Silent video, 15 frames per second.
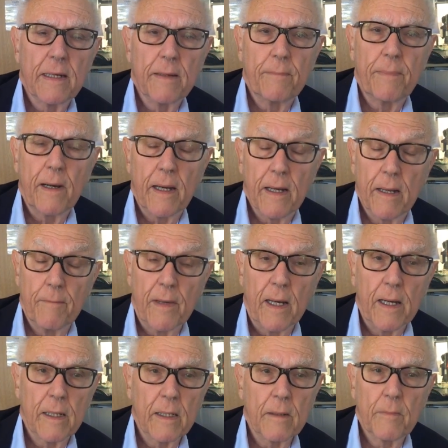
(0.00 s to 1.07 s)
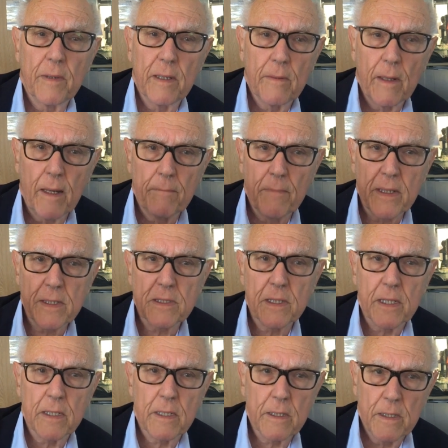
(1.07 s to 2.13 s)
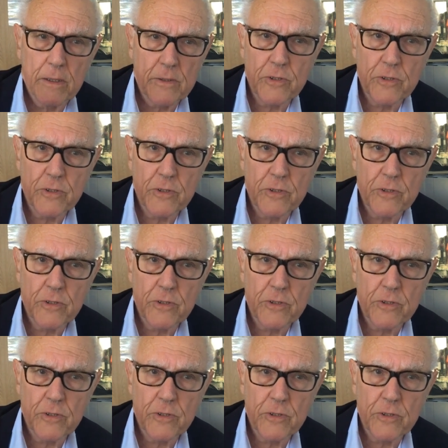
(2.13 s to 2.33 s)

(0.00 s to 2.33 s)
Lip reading: by a mile. I mean, I'm meeting